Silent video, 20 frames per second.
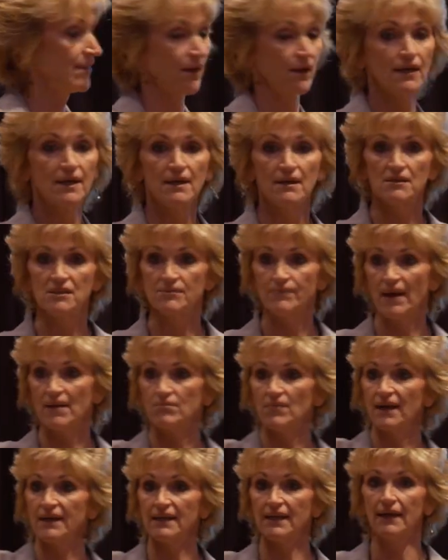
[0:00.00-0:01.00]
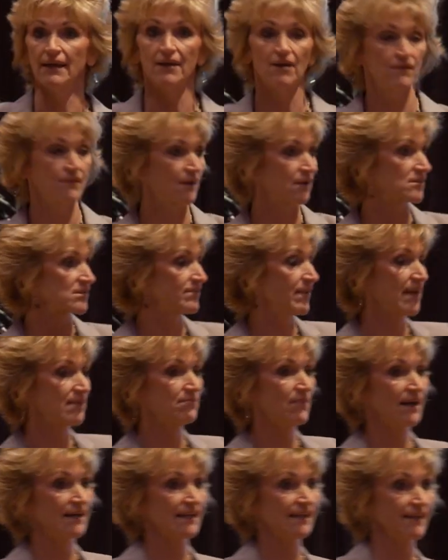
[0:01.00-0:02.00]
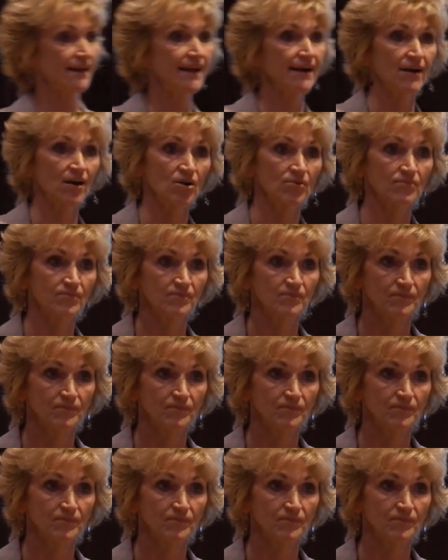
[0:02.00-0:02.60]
they'll spend money here and they'll spend money there.